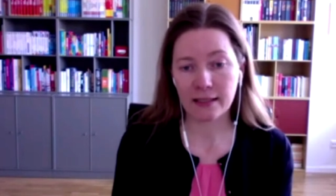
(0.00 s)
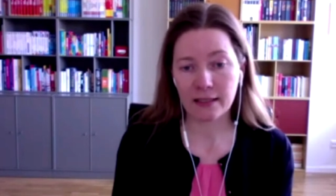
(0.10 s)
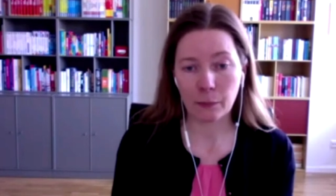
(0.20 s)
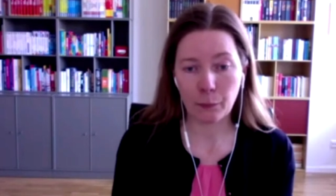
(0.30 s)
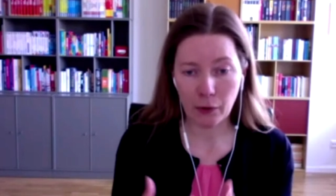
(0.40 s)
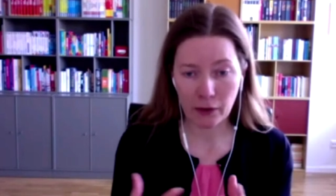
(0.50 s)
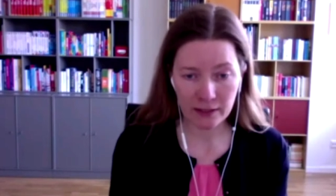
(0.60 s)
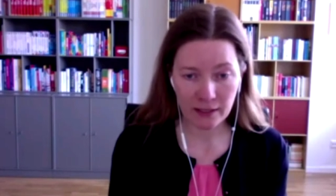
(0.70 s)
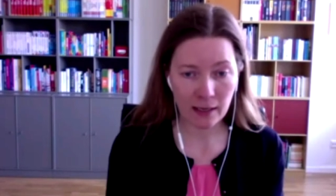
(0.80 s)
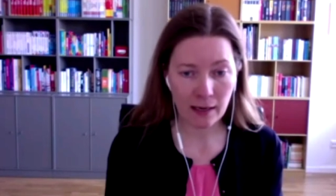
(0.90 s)
And it's a
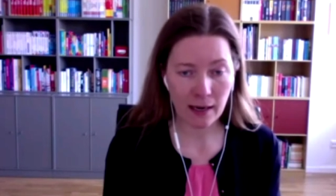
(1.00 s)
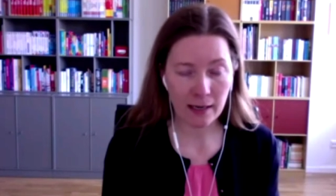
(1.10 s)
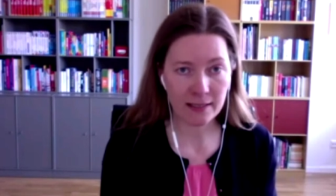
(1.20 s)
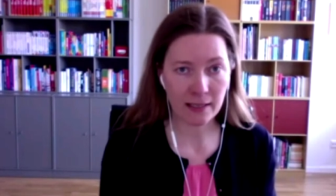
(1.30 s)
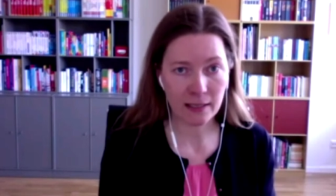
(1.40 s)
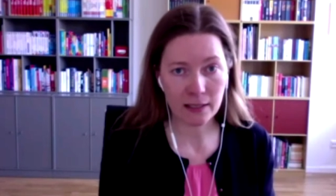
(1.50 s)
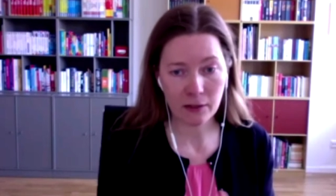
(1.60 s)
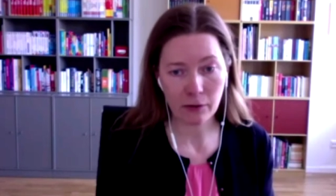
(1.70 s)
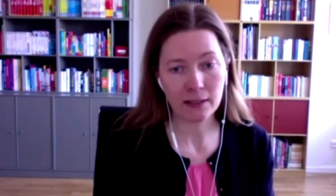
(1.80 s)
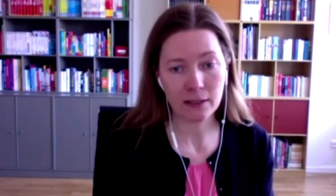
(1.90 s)
personalized and
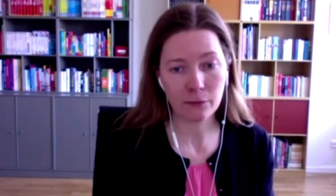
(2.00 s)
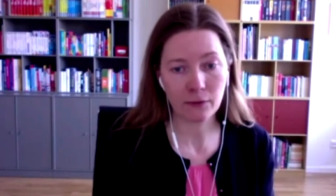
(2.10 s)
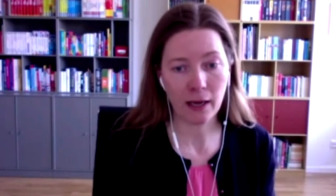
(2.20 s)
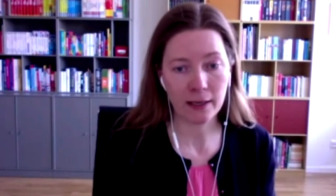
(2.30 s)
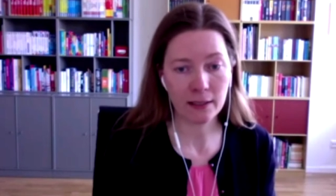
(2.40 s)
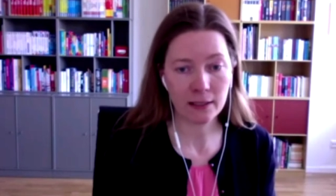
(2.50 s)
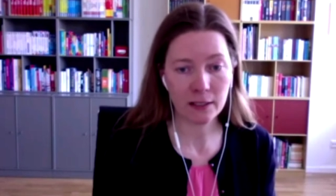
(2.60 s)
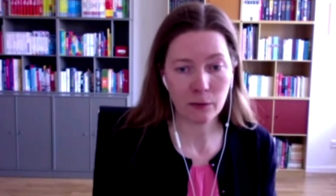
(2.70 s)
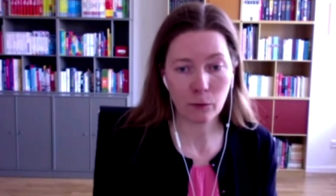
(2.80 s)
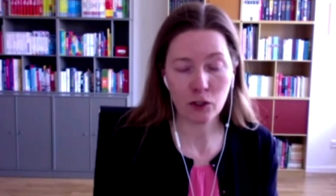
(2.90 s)
interactive
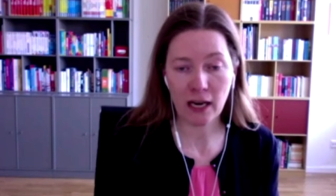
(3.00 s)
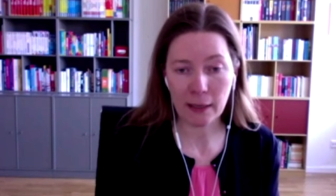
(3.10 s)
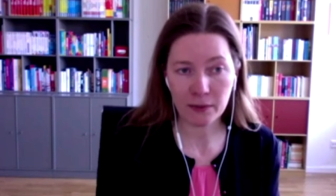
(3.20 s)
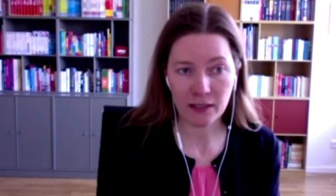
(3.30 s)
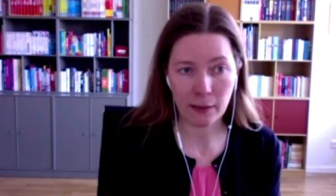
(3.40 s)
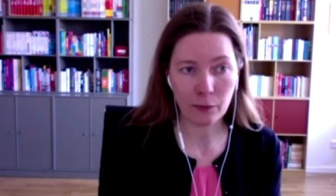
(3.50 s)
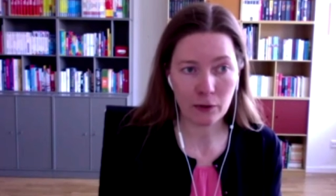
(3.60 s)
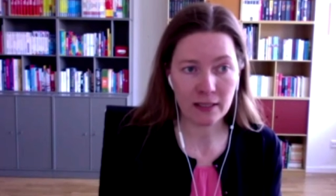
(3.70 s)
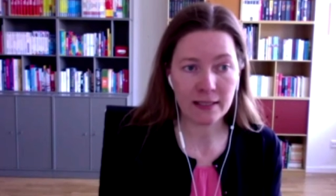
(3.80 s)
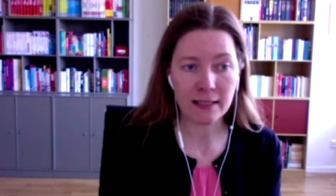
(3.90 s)
guidance which helps
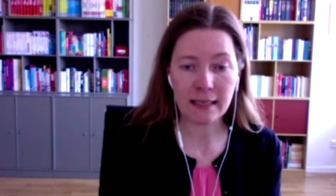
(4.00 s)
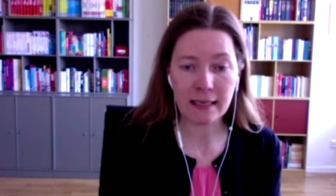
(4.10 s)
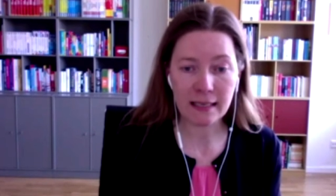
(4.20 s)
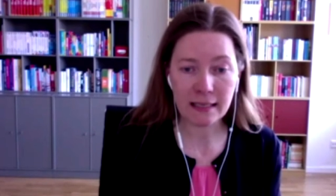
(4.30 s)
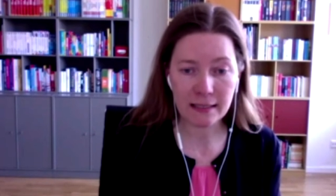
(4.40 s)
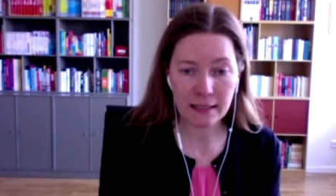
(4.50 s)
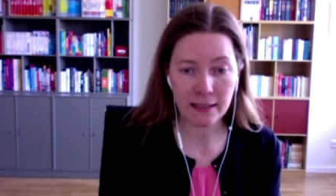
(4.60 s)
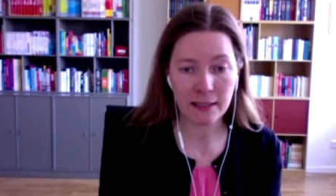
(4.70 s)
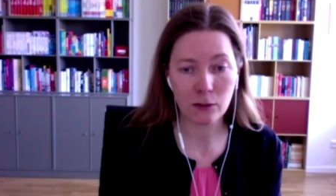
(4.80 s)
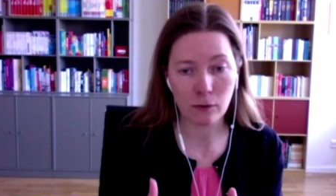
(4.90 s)
employees
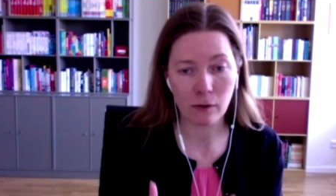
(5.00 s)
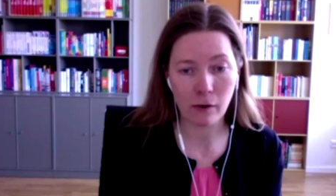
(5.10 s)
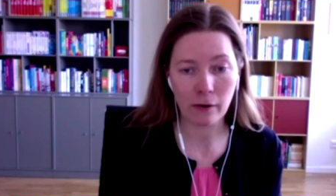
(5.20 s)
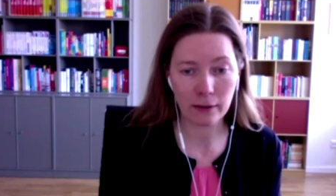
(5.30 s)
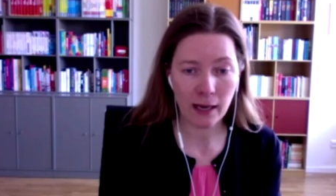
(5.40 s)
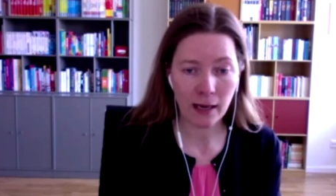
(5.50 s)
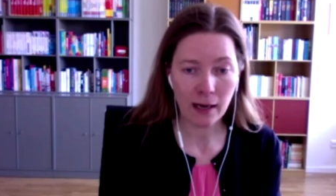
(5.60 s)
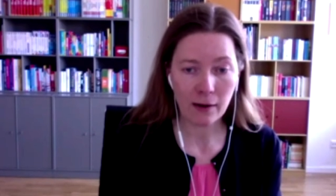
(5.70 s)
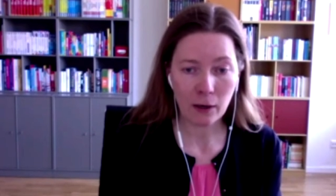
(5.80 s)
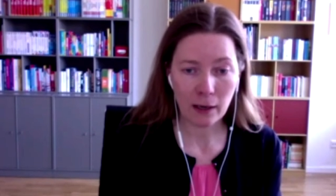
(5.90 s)
easily to learn
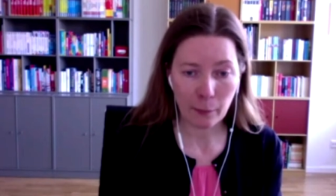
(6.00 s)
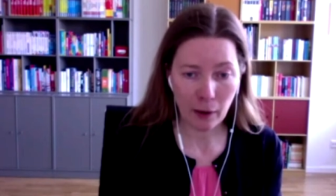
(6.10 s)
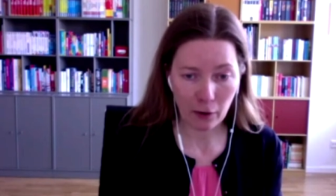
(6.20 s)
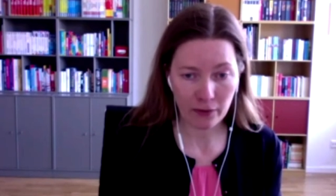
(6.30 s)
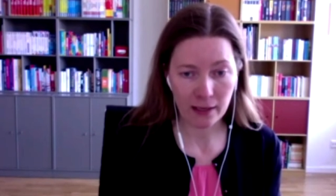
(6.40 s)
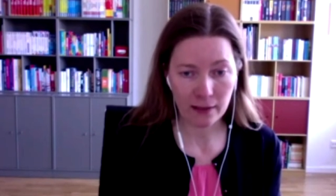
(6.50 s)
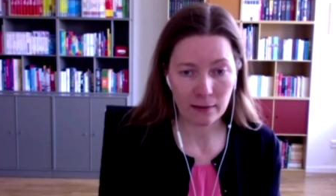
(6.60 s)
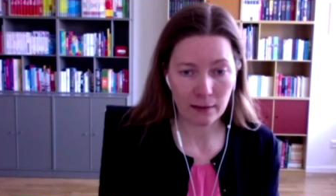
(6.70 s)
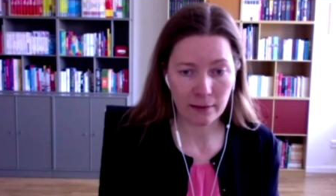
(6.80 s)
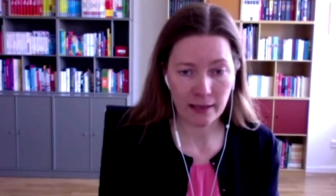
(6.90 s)
about
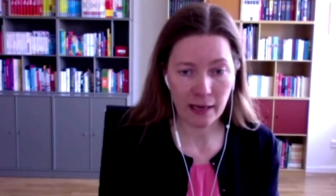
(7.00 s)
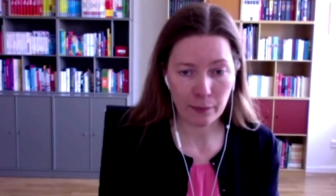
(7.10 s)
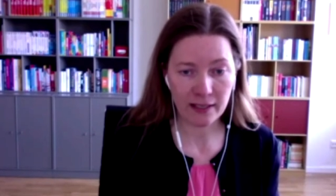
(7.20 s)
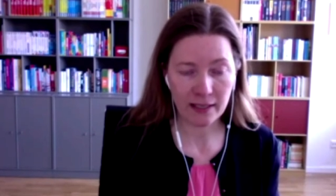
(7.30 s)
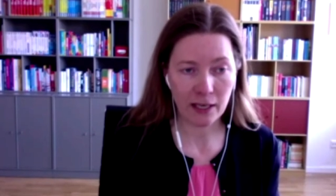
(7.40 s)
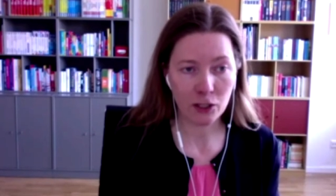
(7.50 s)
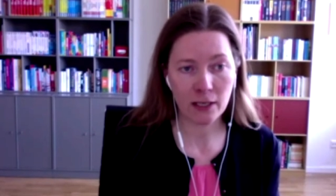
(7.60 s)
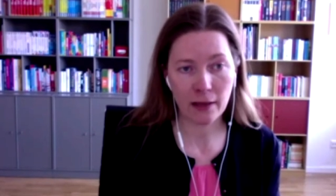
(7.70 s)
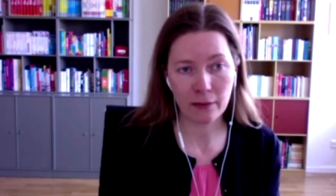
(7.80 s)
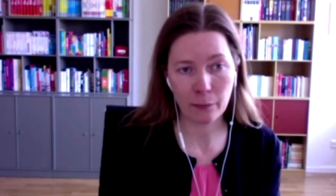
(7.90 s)
the, the
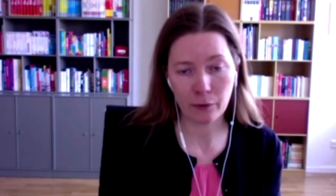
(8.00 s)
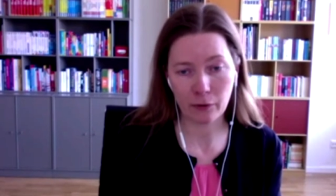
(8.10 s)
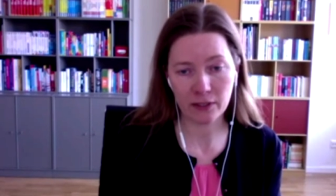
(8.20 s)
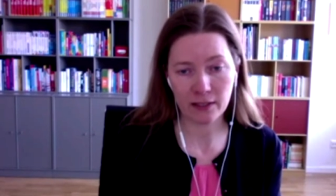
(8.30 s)
application and the